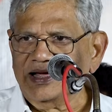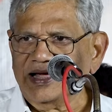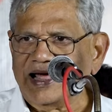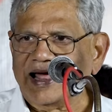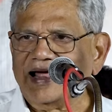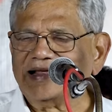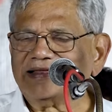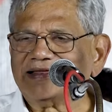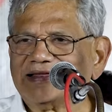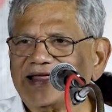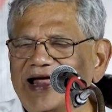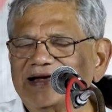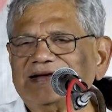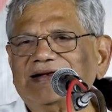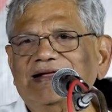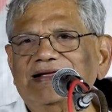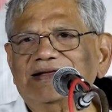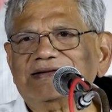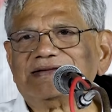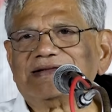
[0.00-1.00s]
and
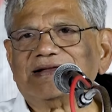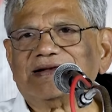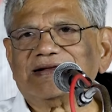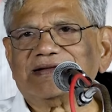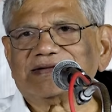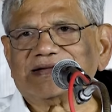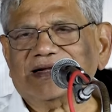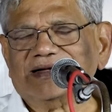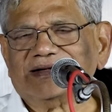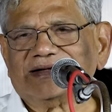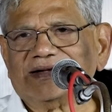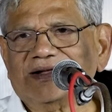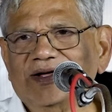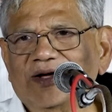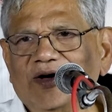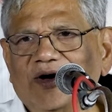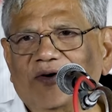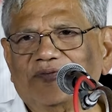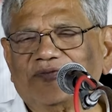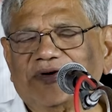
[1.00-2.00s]
that is the result
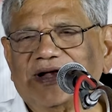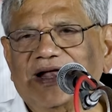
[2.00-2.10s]
of